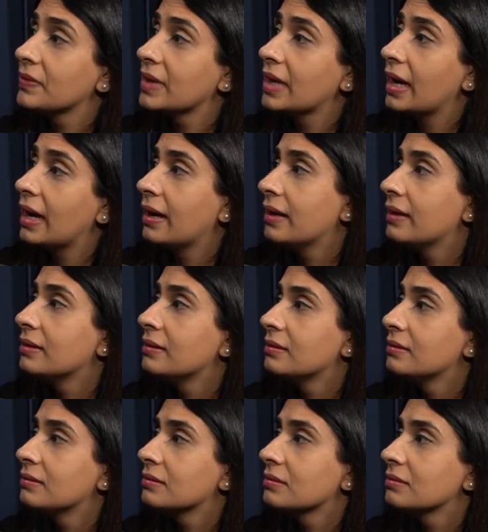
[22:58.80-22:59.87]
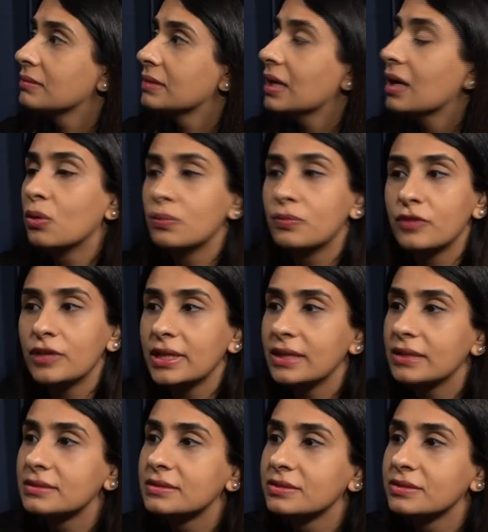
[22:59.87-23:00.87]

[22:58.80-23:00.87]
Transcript: And yeah, hopefully it's